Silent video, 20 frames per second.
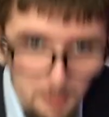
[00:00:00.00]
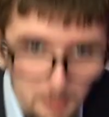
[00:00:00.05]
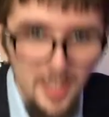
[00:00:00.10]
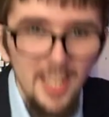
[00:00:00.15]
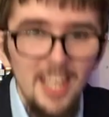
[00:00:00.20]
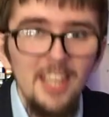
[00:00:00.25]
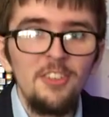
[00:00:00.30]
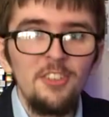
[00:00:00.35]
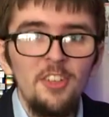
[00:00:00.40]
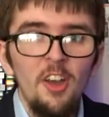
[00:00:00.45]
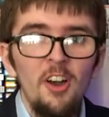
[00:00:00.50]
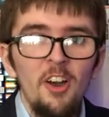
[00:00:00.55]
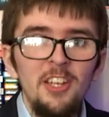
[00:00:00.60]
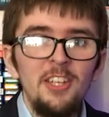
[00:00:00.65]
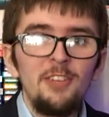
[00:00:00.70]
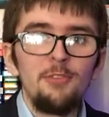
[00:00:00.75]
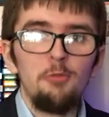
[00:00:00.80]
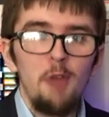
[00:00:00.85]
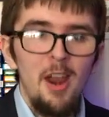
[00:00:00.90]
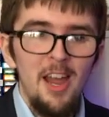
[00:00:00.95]
But it is
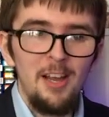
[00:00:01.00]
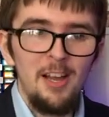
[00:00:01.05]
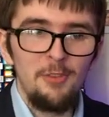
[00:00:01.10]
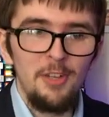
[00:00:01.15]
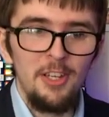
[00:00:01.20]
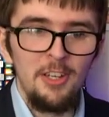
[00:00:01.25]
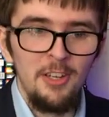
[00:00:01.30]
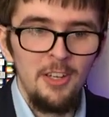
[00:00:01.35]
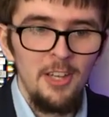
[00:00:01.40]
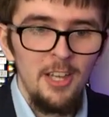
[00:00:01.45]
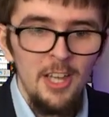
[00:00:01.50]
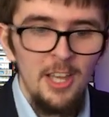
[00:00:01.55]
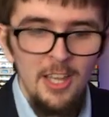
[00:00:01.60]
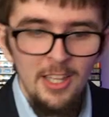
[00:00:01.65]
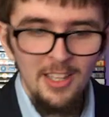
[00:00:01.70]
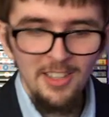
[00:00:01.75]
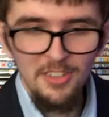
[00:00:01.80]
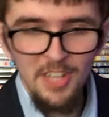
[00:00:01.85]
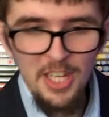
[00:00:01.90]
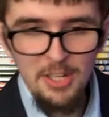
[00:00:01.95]
kind of relevant
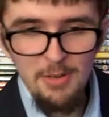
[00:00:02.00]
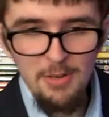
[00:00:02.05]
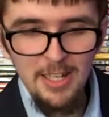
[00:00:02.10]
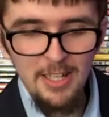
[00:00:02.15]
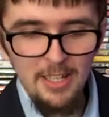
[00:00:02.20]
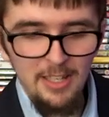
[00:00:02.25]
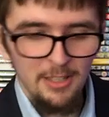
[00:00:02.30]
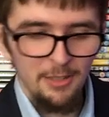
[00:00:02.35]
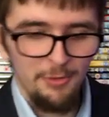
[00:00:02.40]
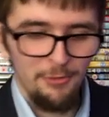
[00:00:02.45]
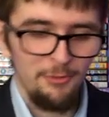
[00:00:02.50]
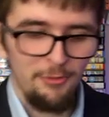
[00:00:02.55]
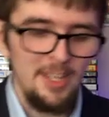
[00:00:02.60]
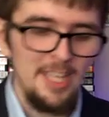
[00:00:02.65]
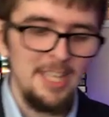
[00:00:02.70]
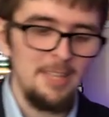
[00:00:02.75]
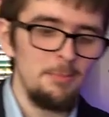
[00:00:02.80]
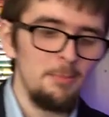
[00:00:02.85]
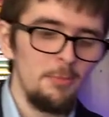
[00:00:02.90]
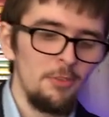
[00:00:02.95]
considering the
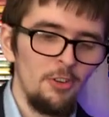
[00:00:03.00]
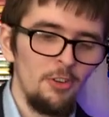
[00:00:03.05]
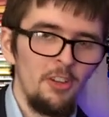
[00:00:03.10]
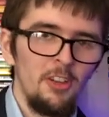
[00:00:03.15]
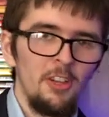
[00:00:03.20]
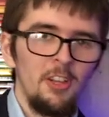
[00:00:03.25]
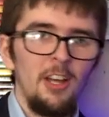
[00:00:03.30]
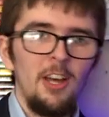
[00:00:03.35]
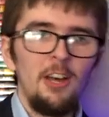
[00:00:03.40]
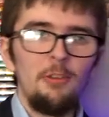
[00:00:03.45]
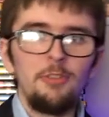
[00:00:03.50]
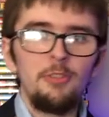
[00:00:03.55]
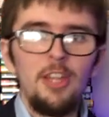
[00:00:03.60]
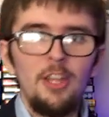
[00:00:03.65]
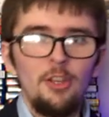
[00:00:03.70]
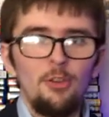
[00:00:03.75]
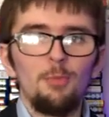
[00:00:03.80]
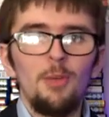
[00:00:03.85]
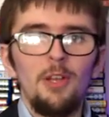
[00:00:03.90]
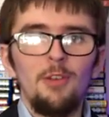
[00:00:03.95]
themes of
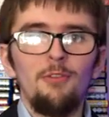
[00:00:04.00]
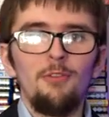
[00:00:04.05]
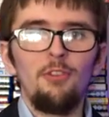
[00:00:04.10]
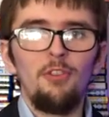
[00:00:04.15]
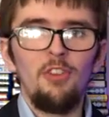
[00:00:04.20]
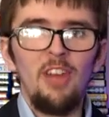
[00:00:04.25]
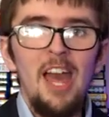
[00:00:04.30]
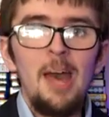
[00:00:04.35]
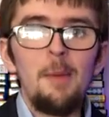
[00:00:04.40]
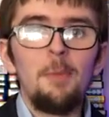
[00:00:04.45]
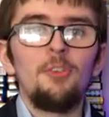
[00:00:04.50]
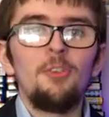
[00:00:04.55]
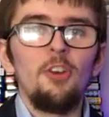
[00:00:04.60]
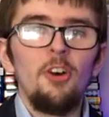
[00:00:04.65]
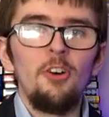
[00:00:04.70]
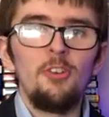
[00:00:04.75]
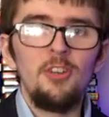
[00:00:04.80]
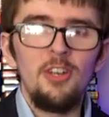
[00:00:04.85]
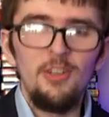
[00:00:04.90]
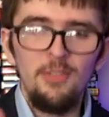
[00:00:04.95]
this month's
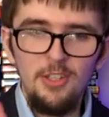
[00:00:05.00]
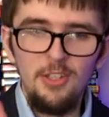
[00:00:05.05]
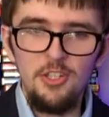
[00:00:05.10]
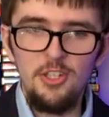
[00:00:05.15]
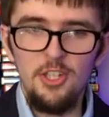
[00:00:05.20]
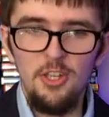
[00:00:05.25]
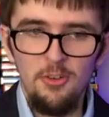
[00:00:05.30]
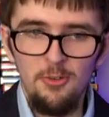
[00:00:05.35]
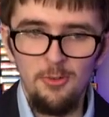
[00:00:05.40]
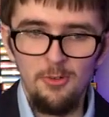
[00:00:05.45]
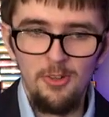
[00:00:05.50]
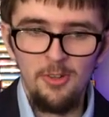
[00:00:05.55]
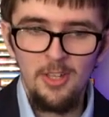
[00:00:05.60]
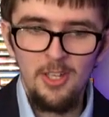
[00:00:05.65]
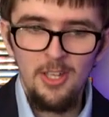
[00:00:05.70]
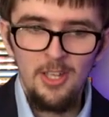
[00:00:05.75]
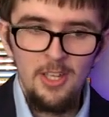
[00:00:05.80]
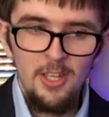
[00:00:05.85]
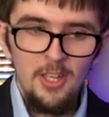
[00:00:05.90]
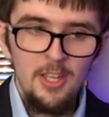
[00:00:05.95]
episode of The Journal.
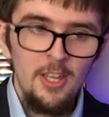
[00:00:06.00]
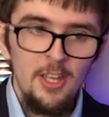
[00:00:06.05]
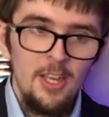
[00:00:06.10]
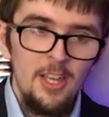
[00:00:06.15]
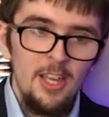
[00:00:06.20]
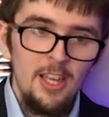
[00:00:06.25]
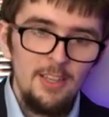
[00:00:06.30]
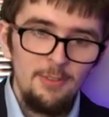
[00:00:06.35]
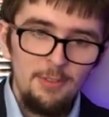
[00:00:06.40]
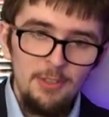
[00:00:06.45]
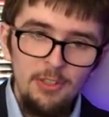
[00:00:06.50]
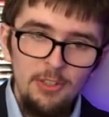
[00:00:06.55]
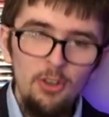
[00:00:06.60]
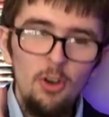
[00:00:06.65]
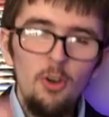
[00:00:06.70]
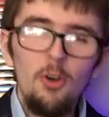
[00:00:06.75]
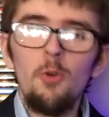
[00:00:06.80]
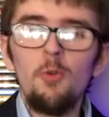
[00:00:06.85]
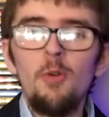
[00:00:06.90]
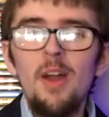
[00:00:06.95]
If you're
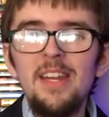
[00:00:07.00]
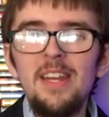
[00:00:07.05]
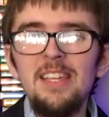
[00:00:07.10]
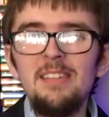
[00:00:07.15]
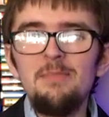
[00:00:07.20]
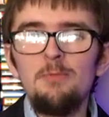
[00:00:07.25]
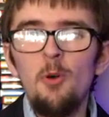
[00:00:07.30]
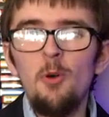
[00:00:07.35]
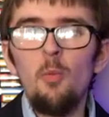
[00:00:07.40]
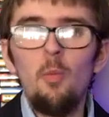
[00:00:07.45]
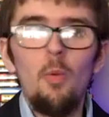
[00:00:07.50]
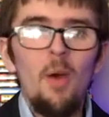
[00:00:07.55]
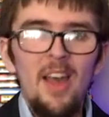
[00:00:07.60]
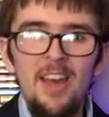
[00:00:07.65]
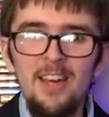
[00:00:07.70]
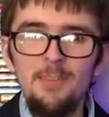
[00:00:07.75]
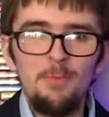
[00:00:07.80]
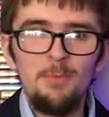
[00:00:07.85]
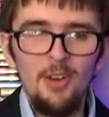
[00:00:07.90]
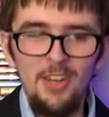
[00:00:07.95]
not already
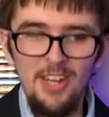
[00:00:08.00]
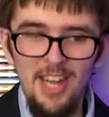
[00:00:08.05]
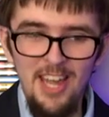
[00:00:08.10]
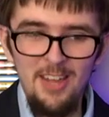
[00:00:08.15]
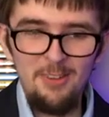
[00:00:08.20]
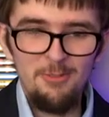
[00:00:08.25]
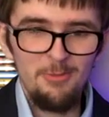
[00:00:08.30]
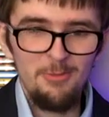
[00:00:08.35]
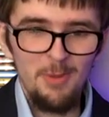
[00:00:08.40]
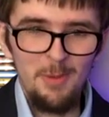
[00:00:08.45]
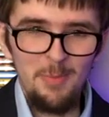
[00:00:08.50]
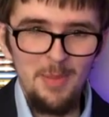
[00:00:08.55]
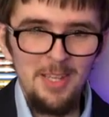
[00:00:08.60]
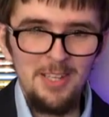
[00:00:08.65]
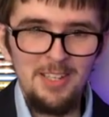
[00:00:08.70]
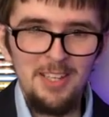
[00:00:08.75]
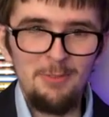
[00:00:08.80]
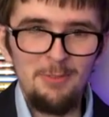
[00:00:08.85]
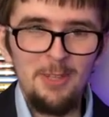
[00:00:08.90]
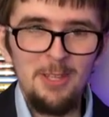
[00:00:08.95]
aware by now, I
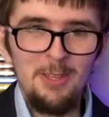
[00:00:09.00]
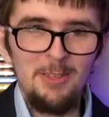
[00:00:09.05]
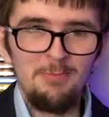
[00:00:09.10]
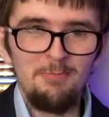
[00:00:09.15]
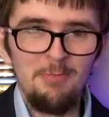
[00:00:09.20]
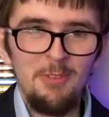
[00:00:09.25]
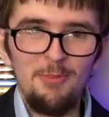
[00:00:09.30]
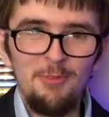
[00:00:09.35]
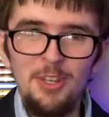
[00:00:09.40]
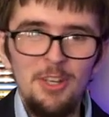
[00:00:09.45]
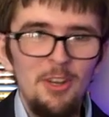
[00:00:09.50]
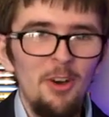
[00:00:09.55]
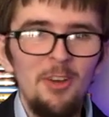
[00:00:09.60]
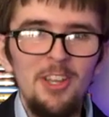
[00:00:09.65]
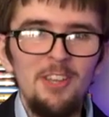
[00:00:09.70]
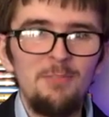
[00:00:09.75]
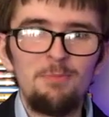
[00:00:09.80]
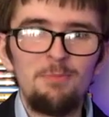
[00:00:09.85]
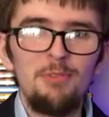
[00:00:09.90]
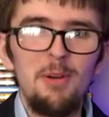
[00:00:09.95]
mean, if you're
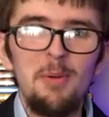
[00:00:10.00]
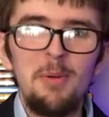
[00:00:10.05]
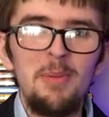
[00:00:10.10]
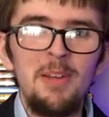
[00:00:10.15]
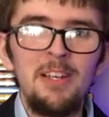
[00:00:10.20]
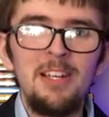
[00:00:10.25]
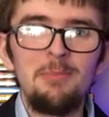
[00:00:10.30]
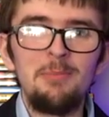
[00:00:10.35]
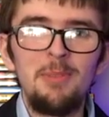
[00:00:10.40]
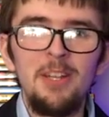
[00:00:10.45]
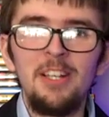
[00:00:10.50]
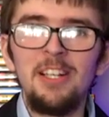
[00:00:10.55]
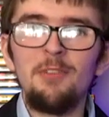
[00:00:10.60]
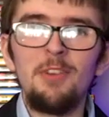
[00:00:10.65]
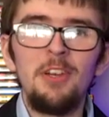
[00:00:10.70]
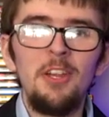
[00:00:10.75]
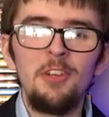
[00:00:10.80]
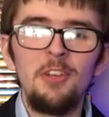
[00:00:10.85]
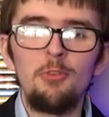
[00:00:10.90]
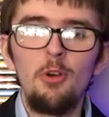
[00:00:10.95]
not, you've probably been
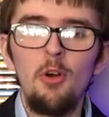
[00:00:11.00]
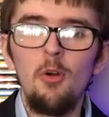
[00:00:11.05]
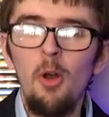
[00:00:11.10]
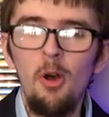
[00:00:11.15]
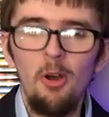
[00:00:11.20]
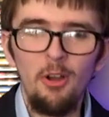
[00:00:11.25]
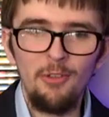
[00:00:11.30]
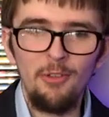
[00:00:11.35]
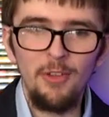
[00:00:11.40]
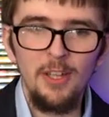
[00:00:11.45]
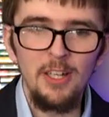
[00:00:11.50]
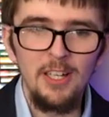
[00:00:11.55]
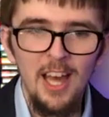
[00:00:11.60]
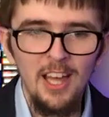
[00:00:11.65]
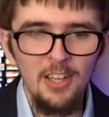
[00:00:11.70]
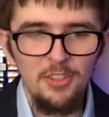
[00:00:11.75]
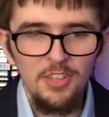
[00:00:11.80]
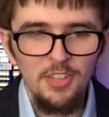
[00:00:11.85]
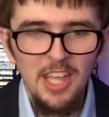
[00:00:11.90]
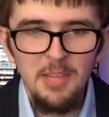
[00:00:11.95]
living under a rock for the
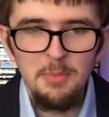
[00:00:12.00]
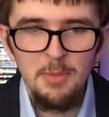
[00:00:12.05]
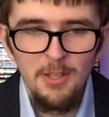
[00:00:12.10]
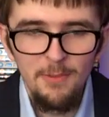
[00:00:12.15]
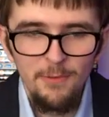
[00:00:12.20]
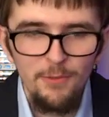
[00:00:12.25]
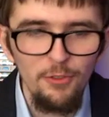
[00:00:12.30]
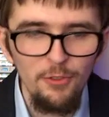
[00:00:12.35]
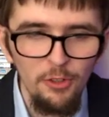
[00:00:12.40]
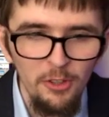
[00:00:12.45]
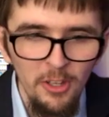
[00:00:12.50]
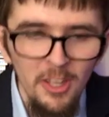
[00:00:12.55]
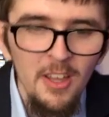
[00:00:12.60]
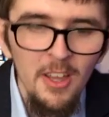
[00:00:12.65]
last 8 months.